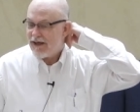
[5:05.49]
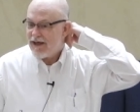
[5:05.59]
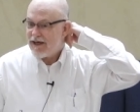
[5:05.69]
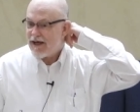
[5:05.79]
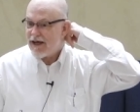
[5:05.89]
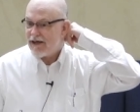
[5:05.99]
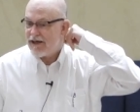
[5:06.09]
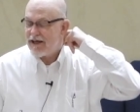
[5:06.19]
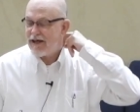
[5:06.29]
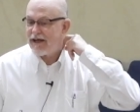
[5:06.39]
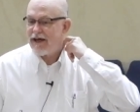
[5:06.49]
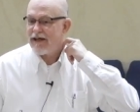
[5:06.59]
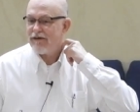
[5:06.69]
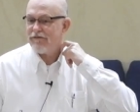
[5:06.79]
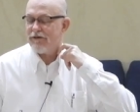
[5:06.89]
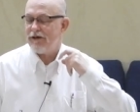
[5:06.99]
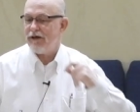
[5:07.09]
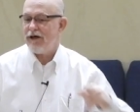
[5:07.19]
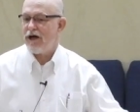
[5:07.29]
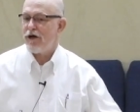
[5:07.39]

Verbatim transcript: Any kind of, any kind of uh,